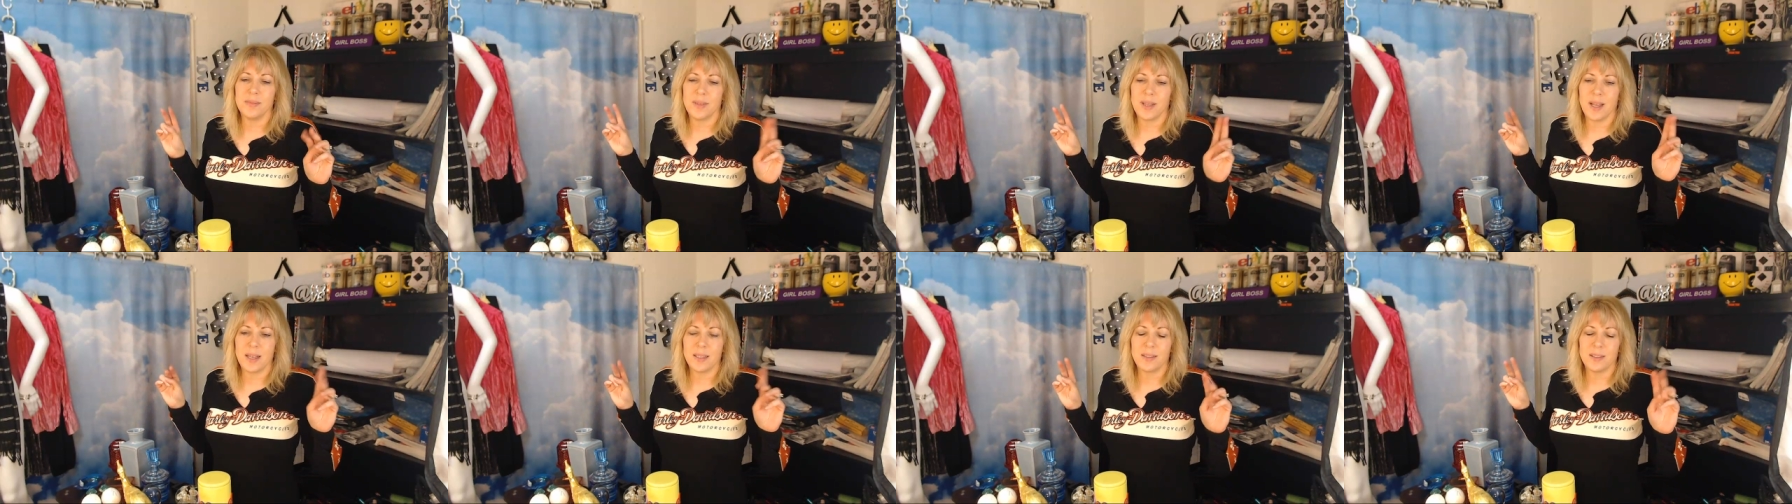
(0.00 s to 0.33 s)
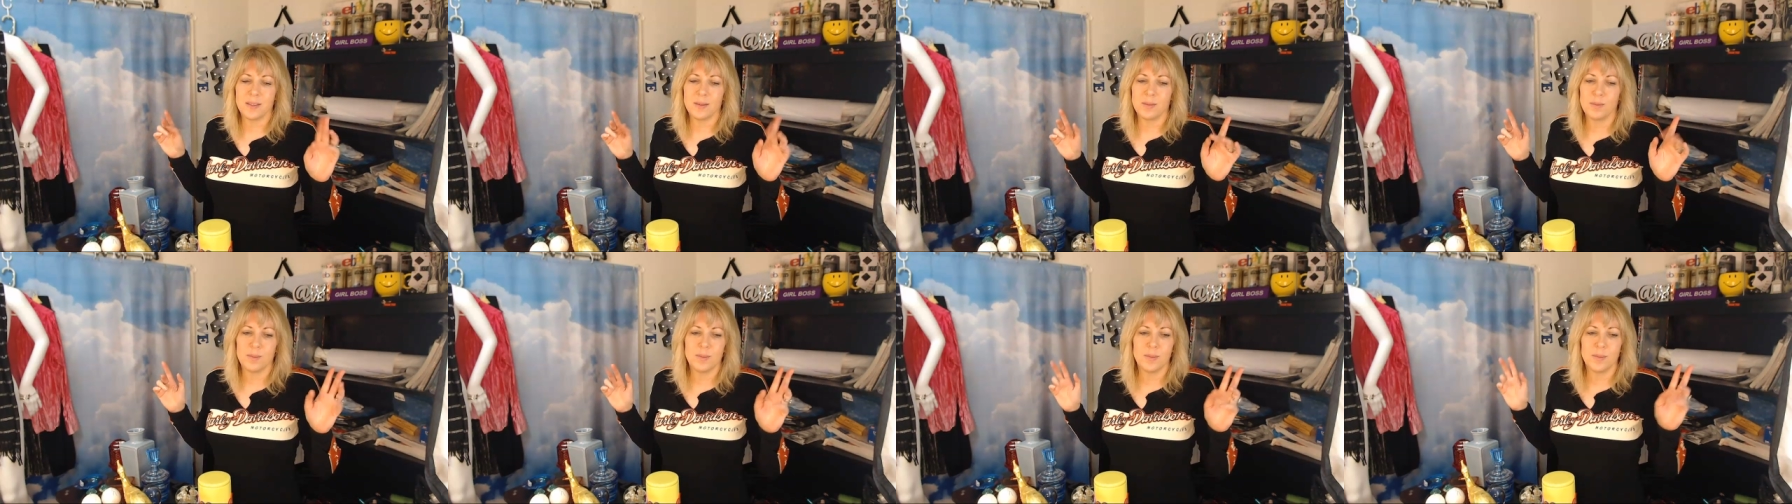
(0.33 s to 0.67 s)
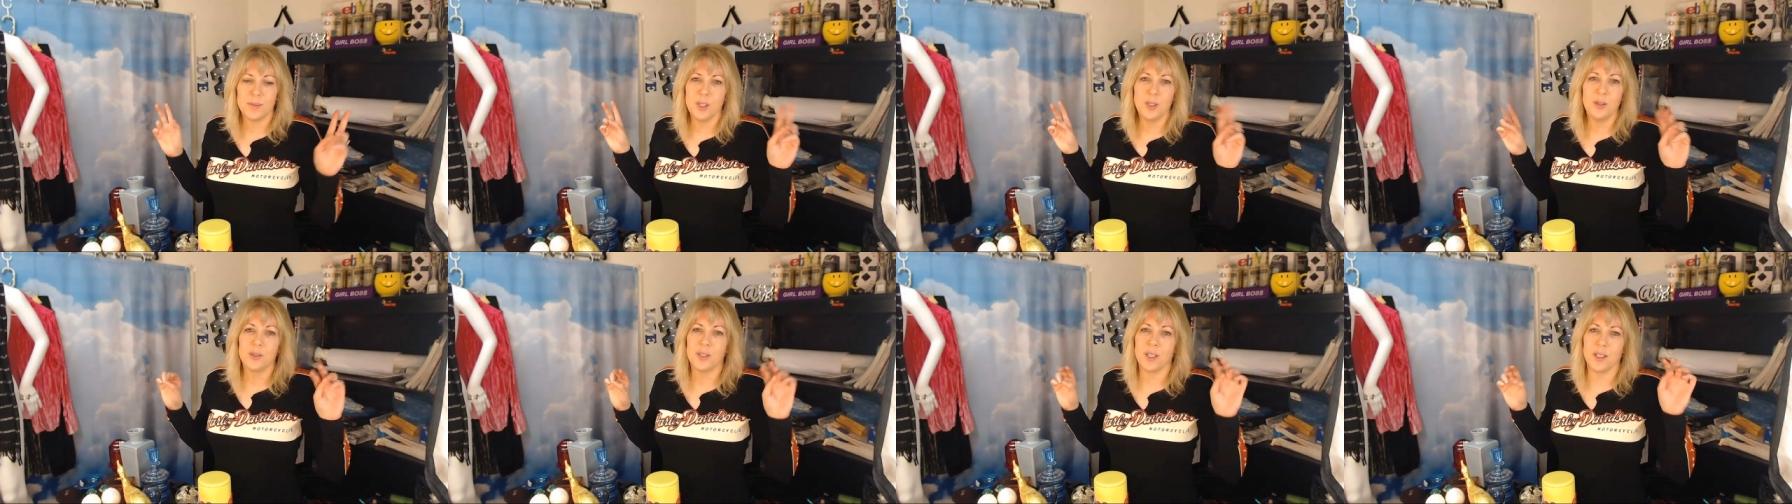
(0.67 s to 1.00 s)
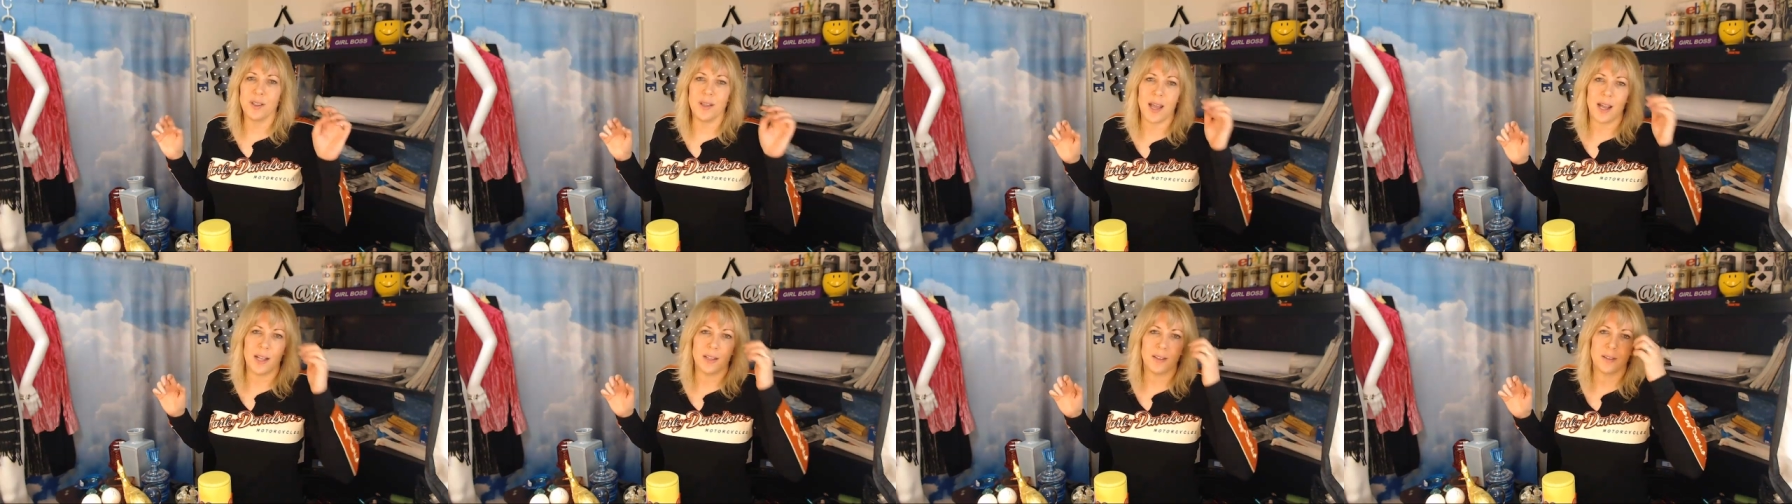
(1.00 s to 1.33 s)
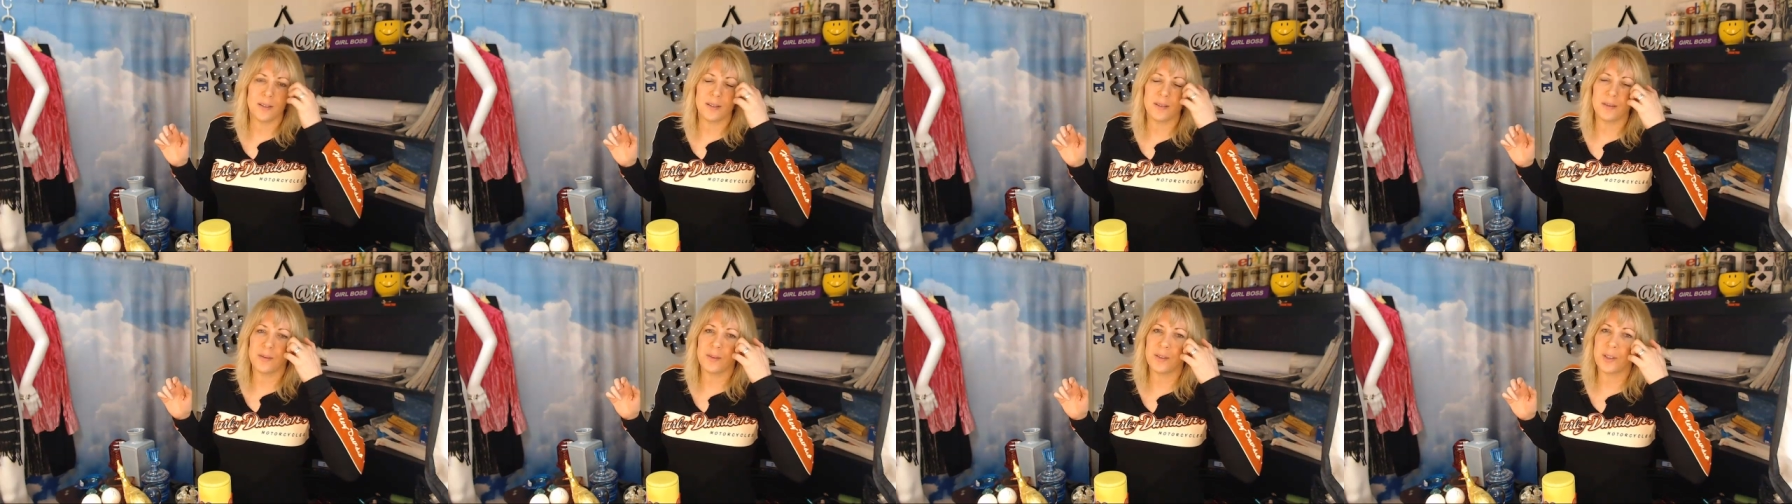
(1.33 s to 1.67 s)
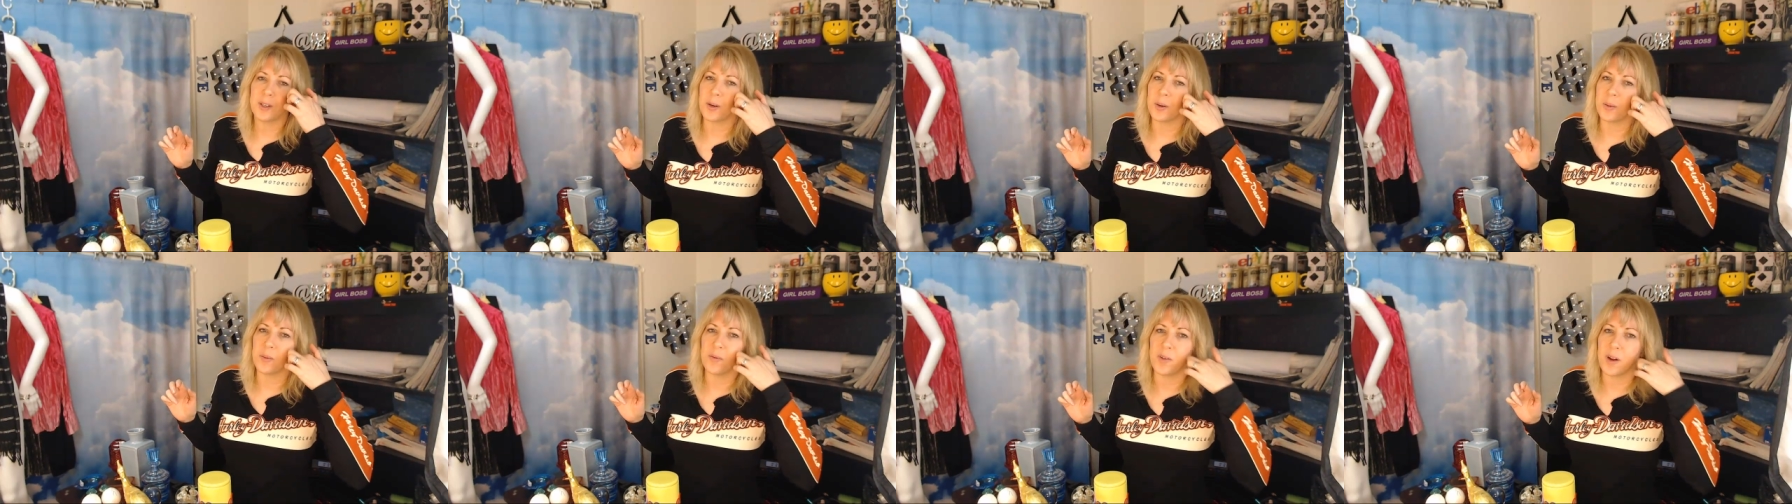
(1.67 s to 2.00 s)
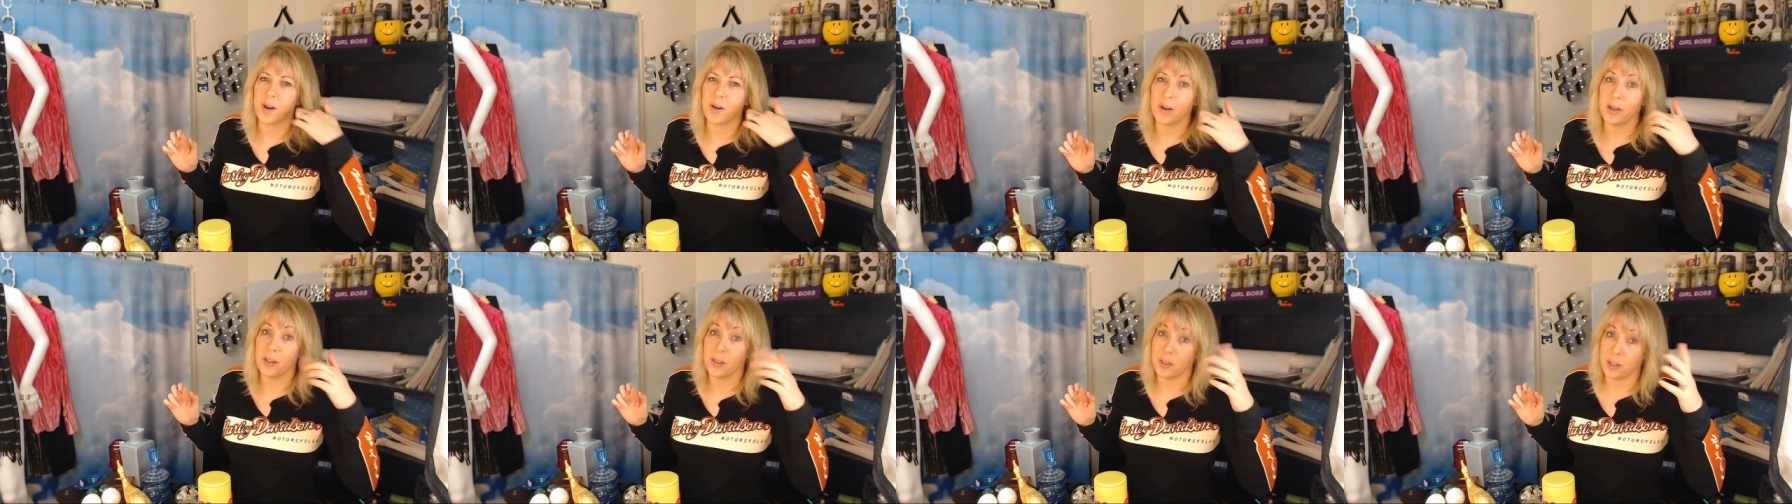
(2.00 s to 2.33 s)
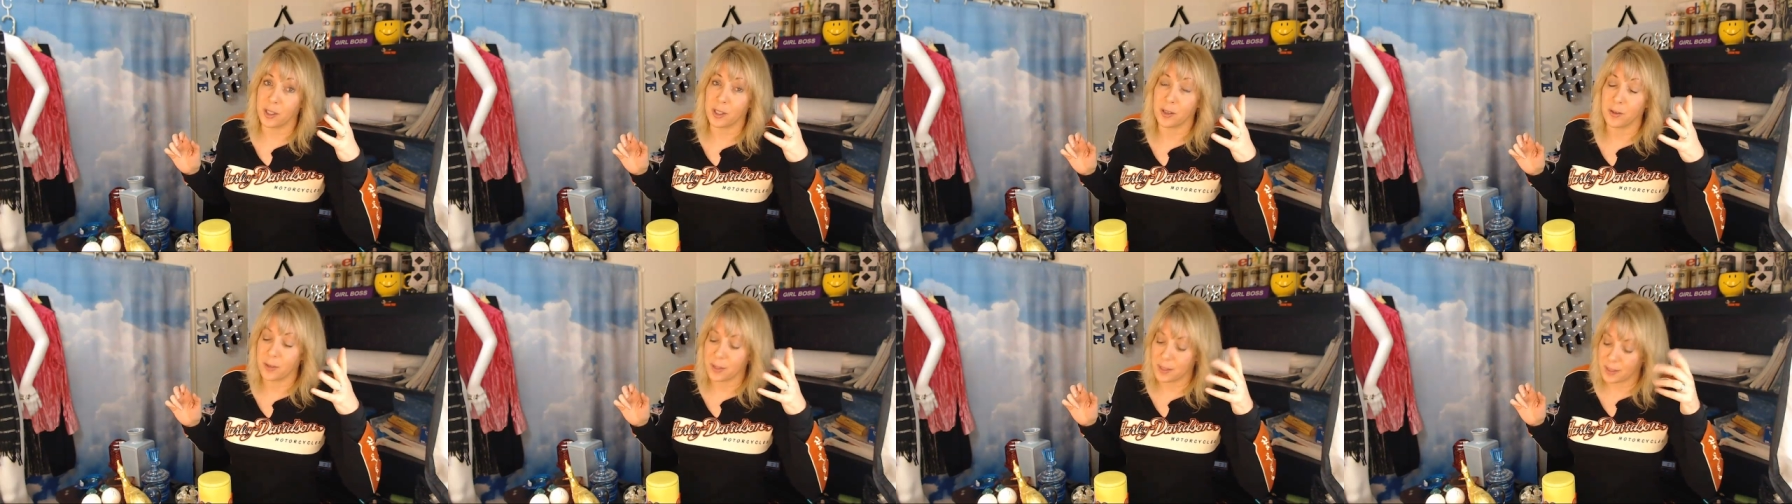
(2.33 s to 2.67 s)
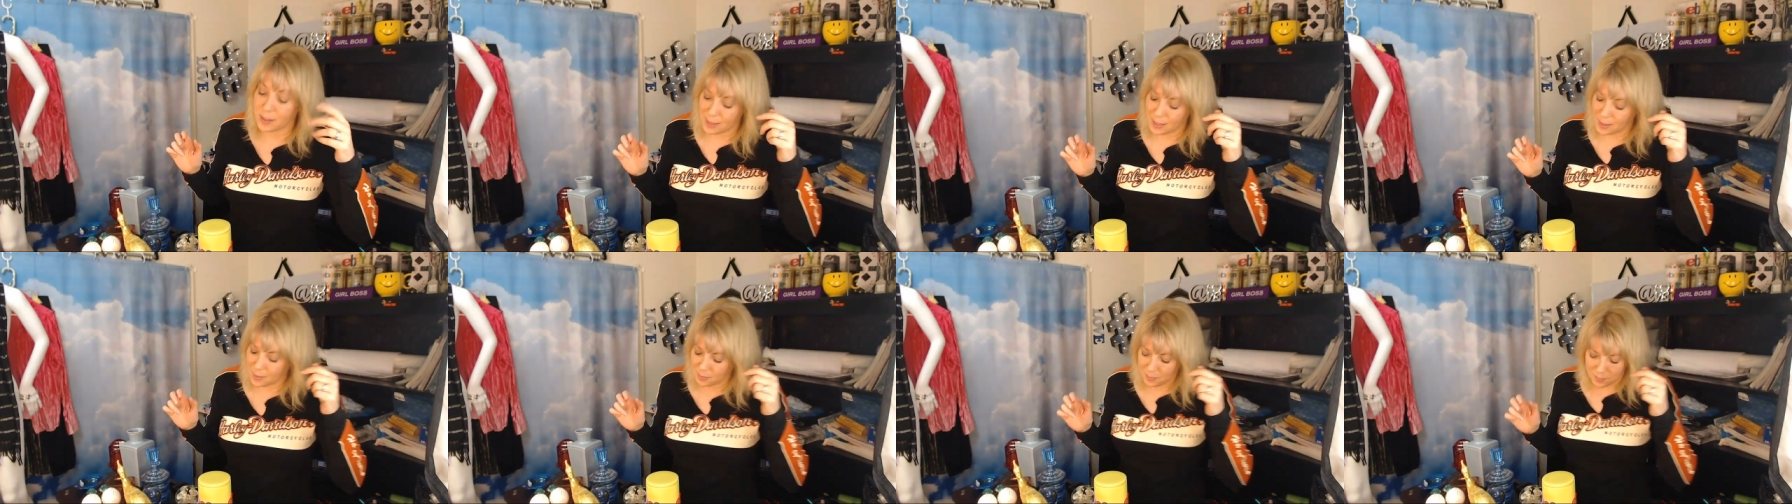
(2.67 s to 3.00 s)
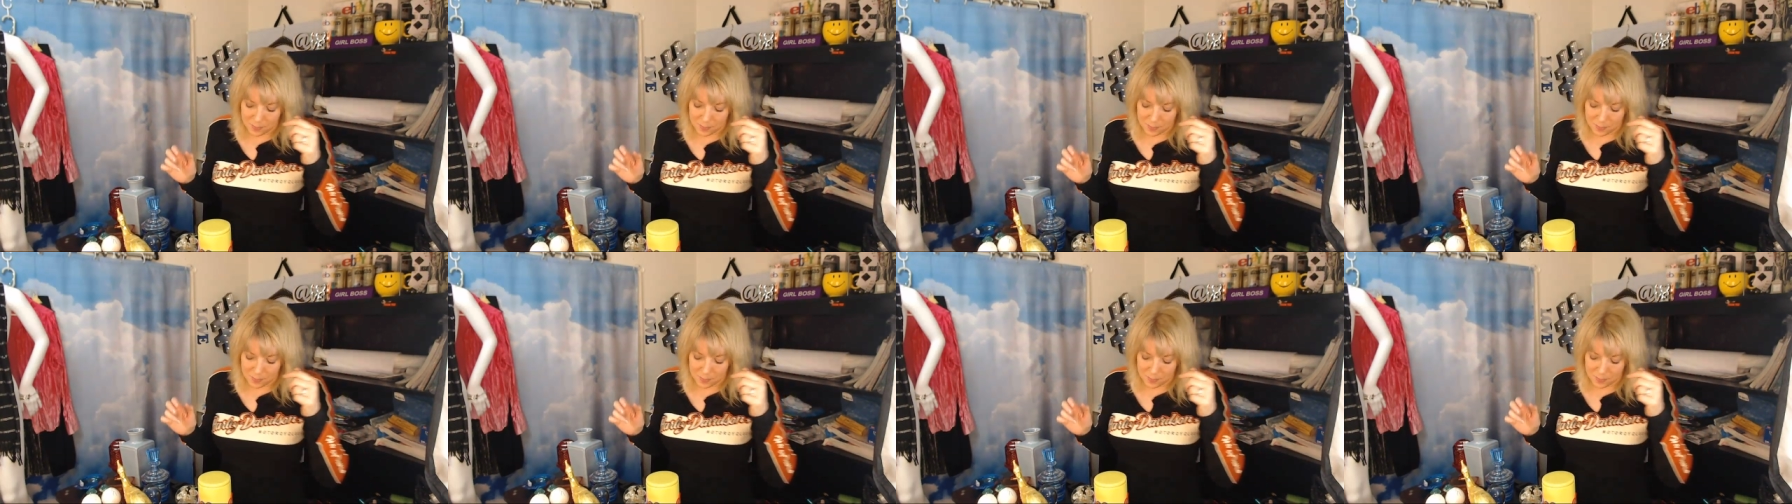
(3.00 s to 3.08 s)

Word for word: That's a, using that term very generously.